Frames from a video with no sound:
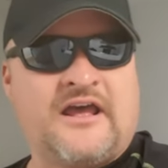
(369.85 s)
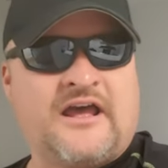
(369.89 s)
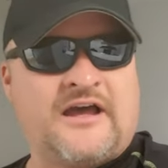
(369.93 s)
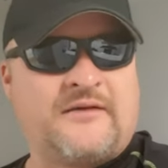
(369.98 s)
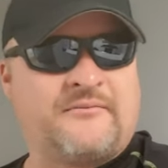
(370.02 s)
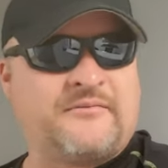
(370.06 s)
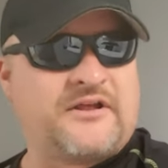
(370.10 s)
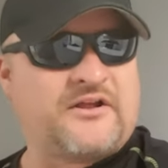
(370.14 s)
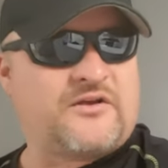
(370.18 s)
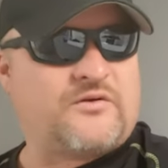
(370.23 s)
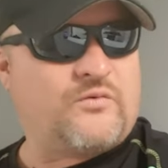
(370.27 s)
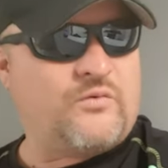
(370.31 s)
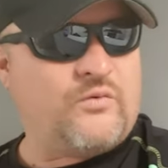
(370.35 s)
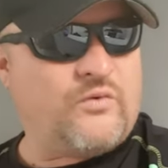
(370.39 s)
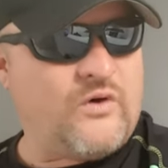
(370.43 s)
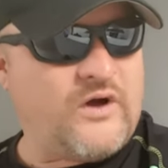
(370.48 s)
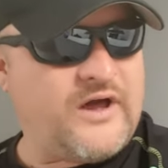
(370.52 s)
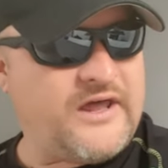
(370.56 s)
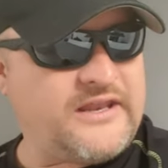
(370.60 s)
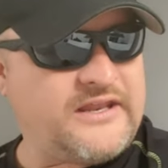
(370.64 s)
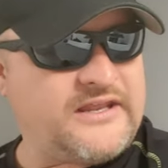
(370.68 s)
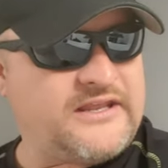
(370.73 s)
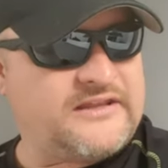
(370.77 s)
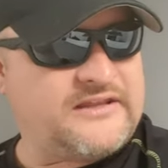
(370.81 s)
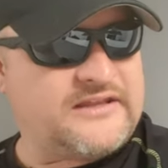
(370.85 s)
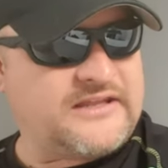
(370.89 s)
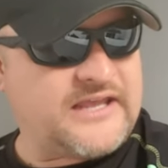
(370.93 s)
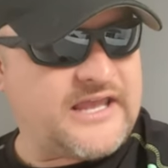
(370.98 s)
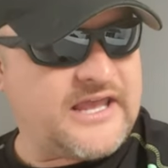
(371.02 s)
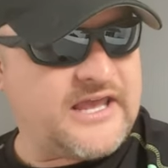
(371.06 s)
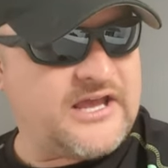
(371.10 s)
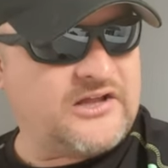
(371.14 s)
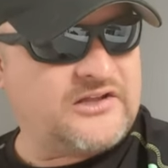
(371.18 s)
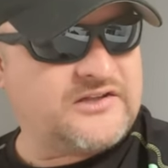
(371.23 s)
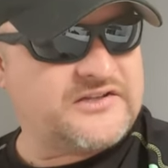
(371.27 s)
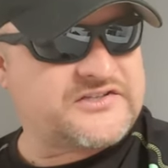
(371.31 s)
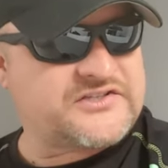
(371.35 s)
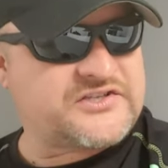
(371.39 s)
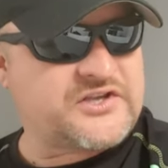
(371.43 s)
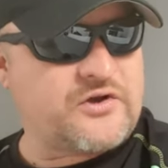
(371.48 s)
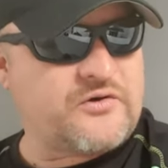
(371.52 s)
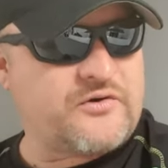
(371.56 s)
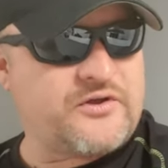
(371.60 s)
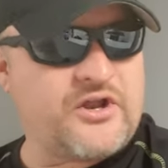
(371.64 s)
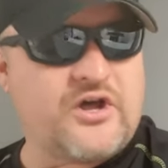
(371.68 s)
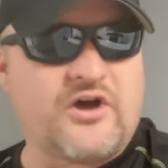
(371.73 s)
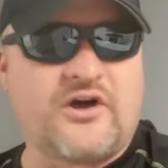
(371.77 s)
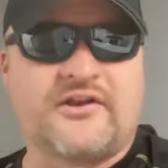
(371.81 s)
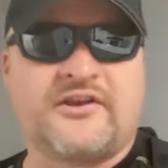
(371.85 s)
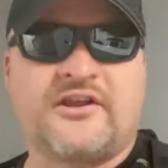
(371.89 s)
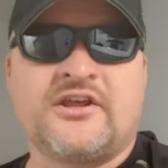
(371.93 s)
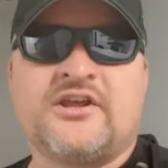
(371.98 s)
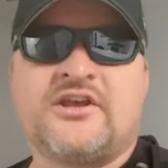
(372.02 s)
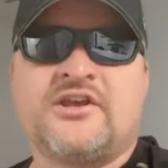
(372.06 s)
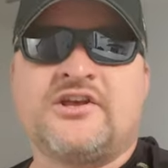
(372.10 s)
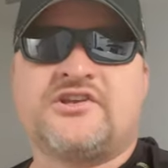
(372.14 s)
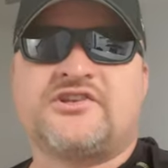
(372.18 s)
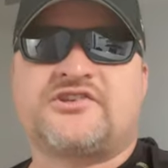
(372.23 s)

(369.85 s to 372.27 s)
I'm like, what in the hell is going on?